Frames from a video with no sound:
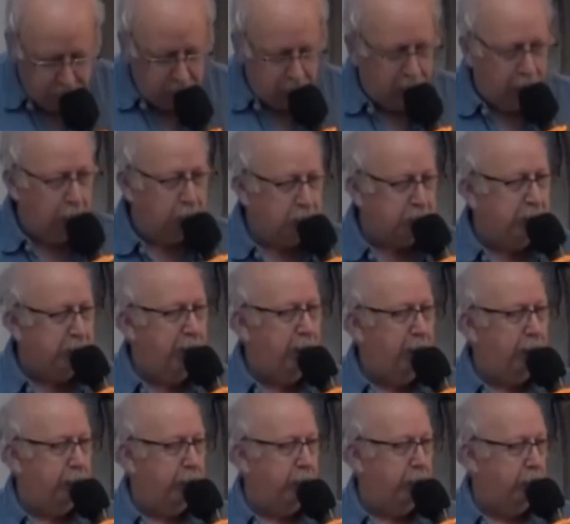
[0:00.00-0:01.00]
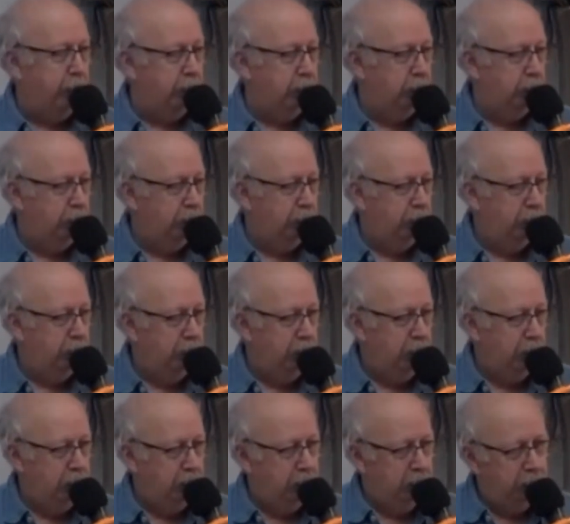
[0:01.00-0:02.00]
I was doubting
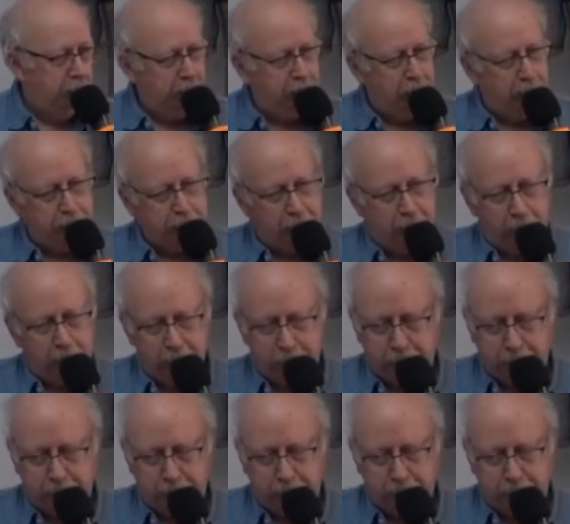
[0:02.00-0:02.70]
because I was